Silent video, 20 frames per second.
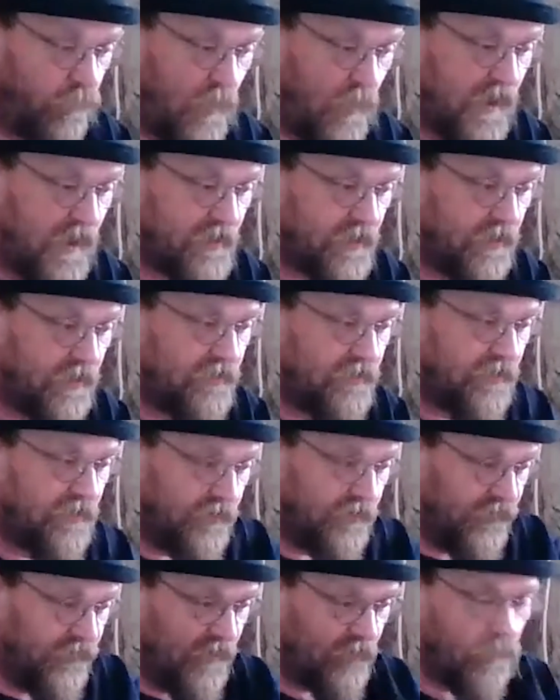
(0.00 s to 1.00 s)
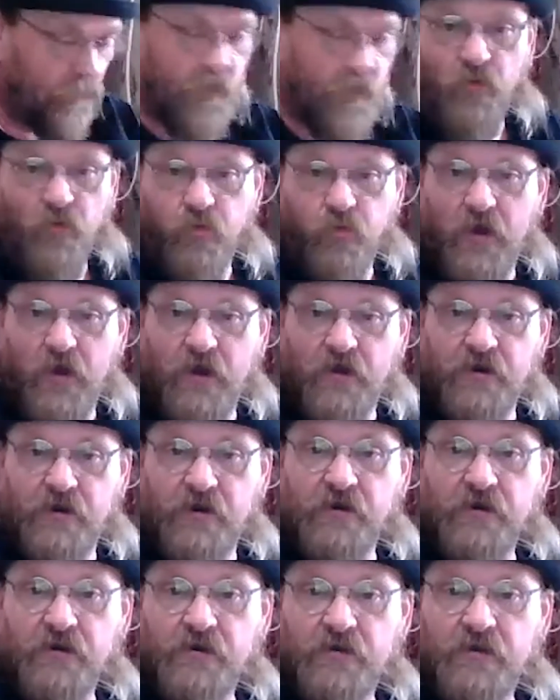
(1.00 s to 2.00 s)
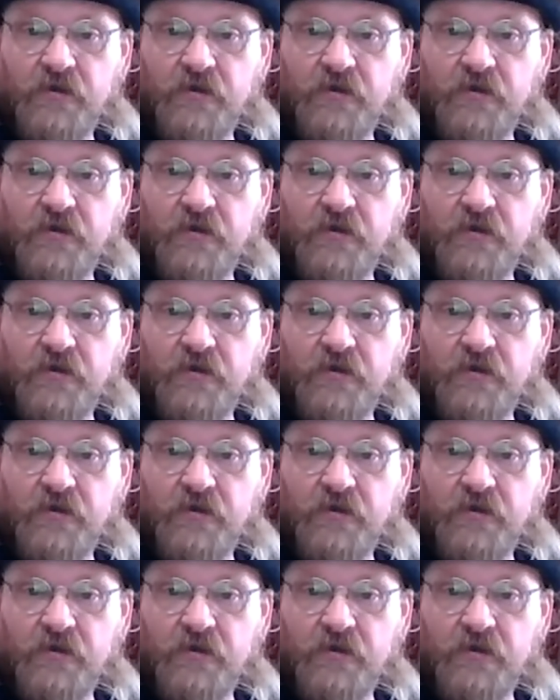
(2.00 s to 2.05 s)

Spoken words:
water, another one with water,